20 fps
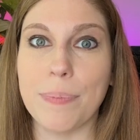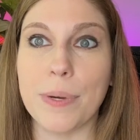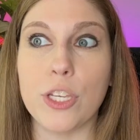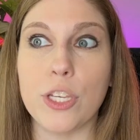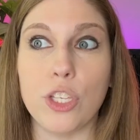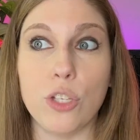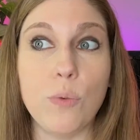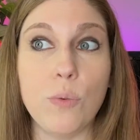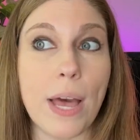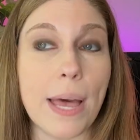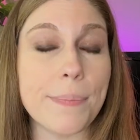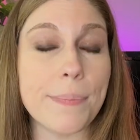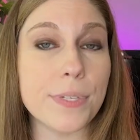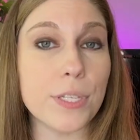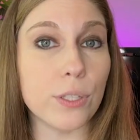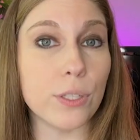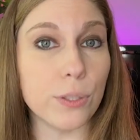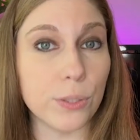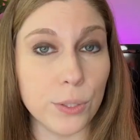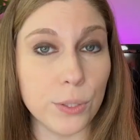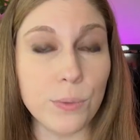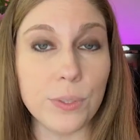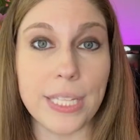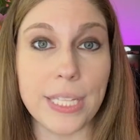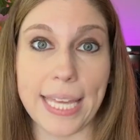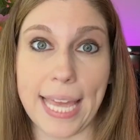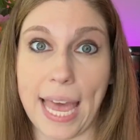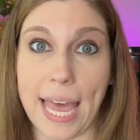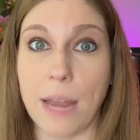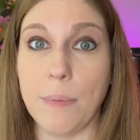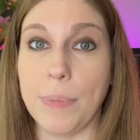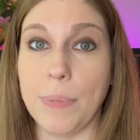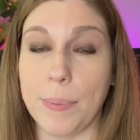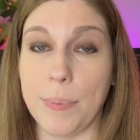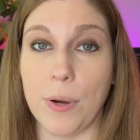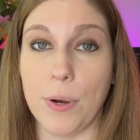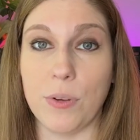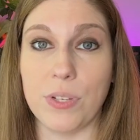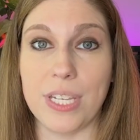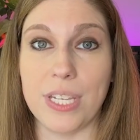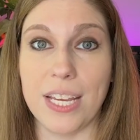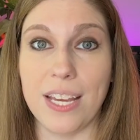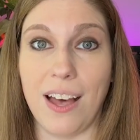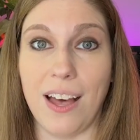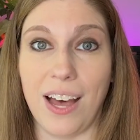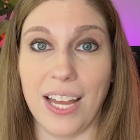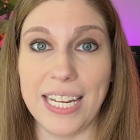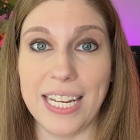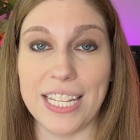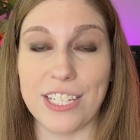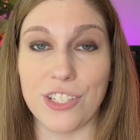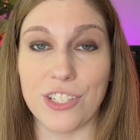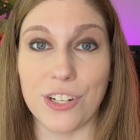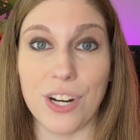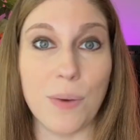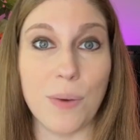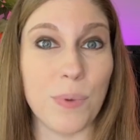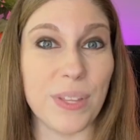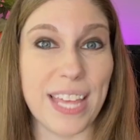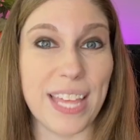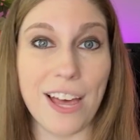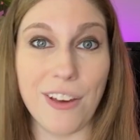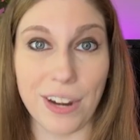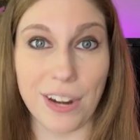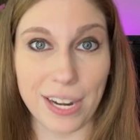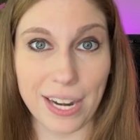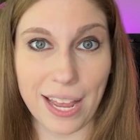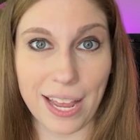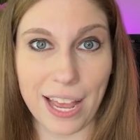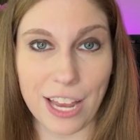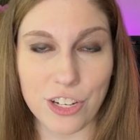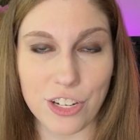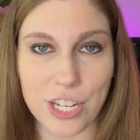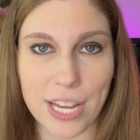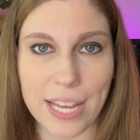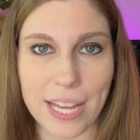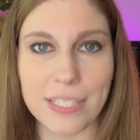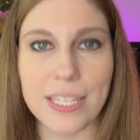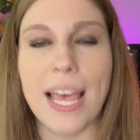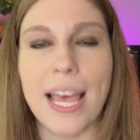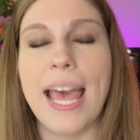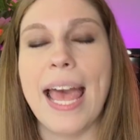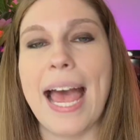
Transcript: but you absolutely can be posting on Instagram without any hashtags.